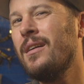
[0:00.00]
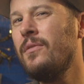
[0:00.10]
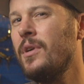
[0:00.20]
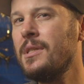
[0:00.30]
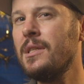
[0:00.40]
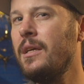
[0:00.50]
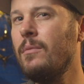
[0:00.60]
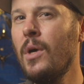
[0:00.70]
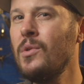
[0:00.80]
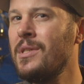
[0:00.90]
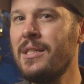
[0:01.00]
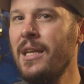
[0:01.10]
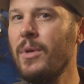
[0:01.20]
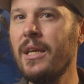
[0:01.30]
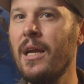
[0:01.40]
Conversely, most
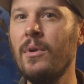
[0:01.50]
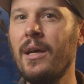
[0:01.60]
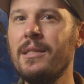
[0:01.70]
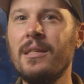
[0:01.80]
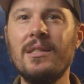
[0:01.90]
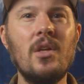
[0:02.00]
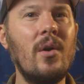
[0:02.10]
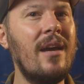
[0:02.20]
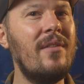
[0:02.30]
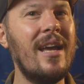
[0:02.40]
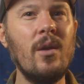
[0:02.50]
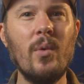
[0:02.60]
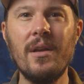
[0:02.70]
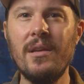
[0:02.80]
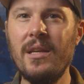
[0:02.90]
cinema camera lenses don't have
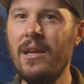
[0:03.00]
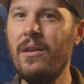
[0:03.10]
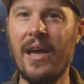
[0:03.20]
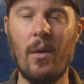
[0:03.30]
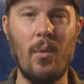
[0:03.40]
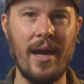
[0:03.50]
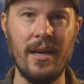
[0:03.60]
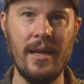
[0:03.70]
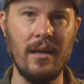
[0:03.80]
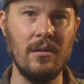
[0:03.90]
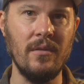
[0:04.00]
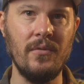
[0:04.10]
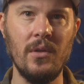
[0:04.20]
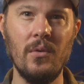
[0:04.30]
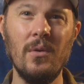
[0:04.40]
anywhere near that wide an angle of
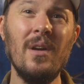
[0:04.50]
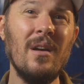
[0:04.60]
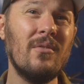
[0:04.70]
view.